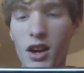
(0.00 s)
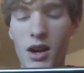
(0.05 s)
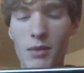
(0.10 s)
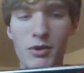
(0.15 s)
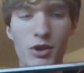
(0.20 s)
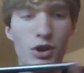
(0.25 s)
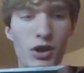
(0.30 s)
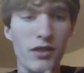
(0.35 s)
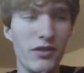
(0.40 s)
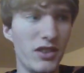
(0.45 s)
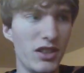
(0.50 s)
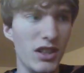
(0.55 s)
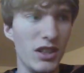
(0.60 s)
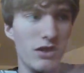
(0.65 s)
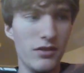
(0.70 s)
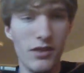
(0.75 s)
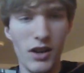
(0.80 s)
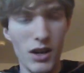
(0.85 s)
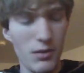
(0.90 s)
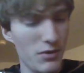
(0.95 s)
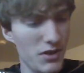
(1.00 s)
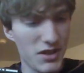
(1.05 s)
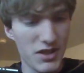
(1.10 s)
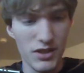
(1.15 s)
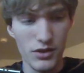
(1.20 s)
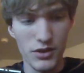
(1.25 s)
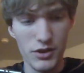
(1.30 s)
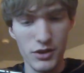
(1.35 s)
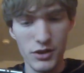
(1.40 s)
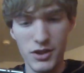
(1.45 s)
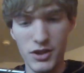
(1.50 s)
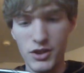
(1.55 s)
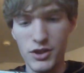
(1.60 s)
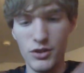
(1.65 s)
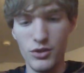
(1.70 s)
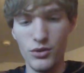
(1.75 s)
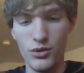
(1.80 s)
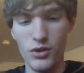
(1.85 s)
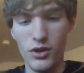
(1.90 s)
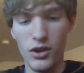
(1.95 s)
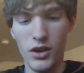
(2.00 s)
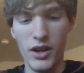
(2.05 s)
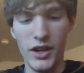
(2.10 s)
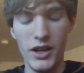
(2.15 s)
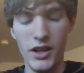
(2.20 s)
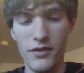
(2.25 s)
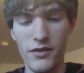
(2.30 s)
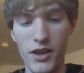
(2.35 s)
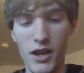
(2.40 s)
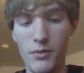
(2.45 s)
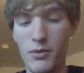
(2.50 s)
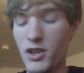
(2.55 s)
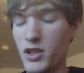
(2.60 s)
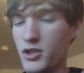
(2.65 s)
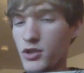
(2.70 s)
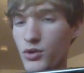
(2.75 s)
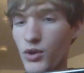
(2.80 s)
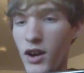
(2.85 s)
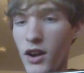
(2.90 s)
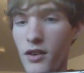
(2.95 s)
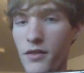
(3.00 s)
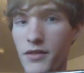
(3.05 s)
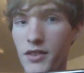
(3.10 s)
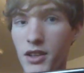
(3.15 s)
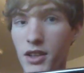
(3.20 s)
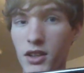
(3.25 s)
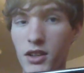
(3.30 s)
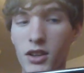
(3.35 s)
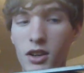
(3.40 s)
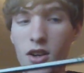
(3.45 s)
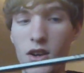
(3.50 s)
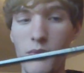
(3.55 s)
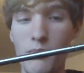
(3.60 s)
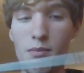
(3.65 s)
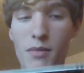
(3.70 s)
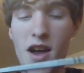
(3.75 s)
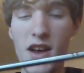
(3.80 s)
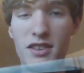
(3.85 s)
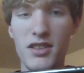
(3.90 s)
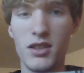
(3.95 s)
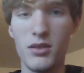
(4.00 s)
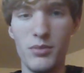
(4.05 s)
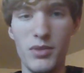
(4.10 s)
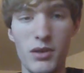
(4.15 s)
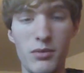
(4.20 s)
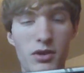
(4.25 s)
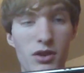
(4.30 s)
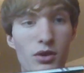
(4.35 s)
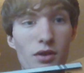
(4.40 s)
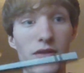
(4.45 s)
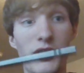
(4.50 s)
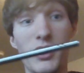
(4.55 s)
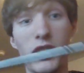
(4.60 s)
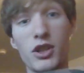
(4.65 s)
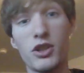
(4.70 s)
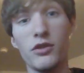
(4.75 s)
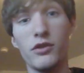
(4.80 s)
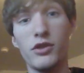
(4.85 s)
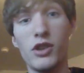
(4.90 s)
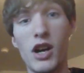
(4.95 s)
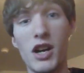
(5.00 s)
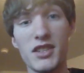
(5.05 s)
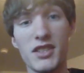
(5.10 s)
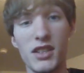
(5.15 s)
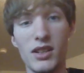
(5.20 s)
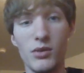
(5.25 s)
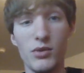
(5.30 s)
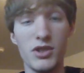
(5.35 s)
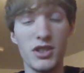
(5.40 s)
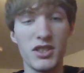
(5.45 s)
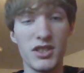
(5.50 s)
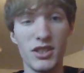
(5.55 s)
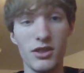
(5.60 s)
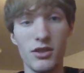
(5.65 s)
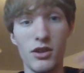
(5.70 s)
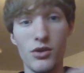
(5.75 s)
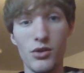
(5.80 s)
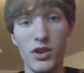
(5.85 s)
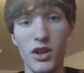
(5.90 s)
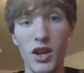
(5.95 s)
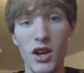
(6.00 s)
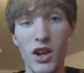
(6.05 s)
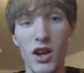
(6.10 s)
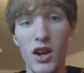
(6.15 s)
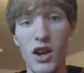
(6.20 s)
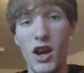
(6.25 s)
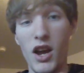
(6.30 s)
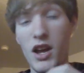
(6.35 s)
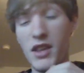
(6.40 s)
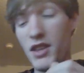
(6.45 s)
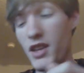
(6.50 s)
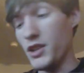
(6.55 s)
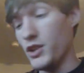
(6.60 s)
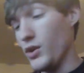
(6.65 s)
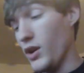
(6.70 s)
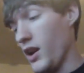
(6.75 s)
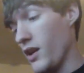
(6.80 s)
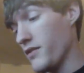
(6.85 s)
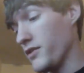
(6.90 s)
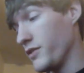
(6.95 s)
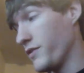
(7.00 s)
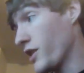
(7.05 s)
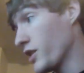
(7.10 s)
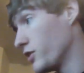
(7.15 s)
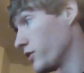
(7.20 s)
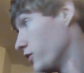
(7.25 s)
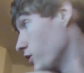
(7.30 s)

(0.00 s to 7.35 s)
you don't even need the volume of the cylinder to do any of that, because you have the mass of the BB, you have the initial velocity, which is 0, and then you have the final